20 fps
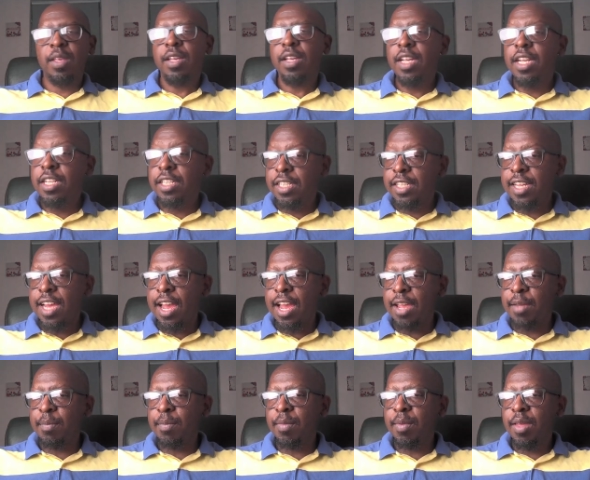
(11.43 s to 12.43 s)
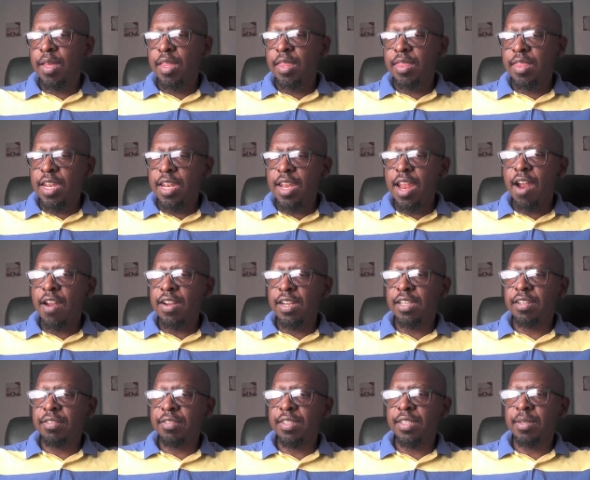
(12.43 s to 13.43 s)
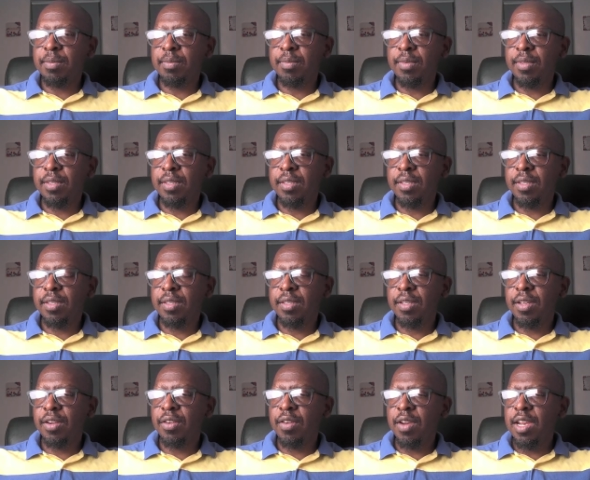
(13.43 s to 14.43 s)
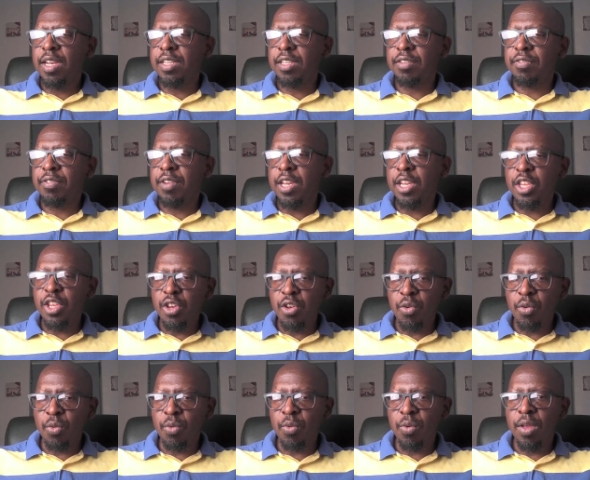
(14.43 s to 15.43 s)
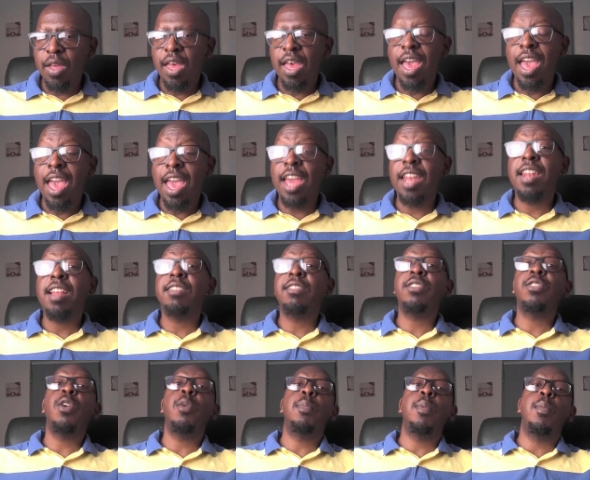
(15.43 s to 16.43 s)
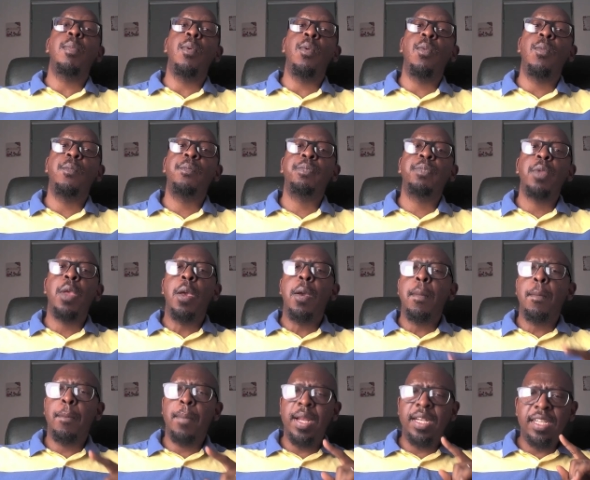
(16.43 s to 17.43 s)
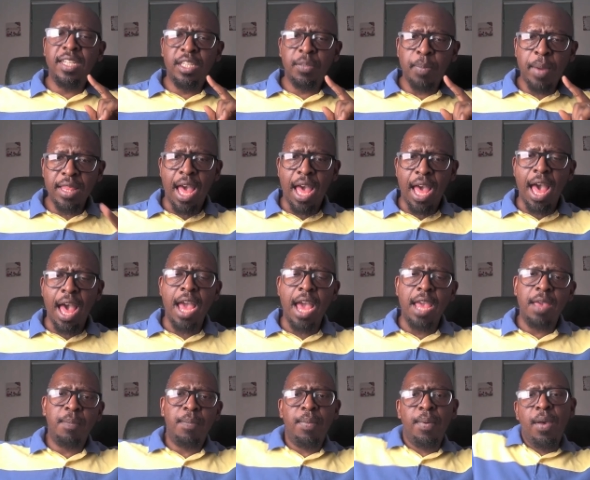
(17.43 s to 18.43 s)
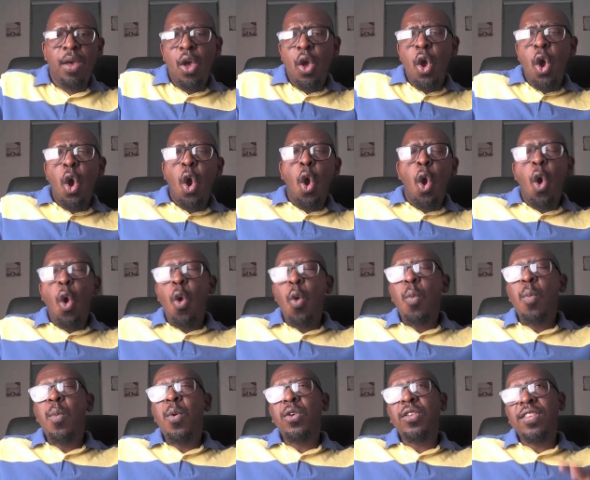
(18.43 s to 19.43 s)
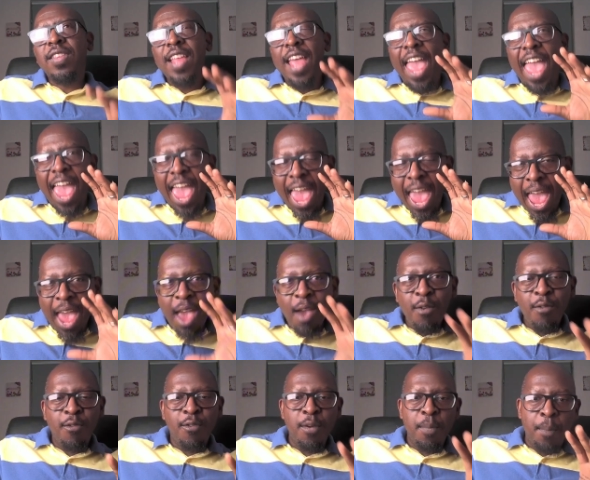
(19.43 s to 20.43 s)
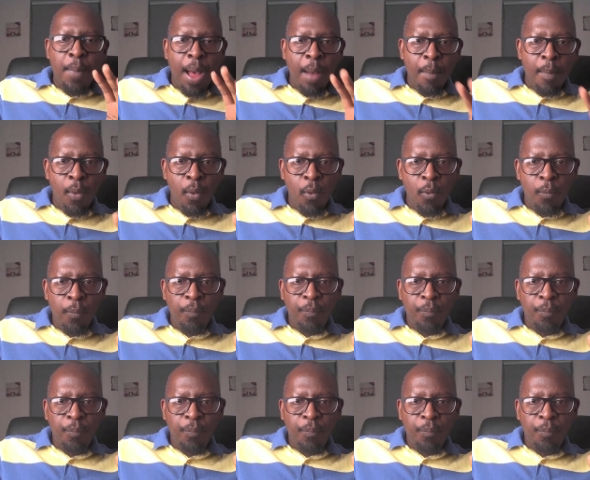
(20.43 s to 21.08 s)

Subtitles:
Each time, the narrative seems relatively new and unstoppable. But despite the hype, almost every bubble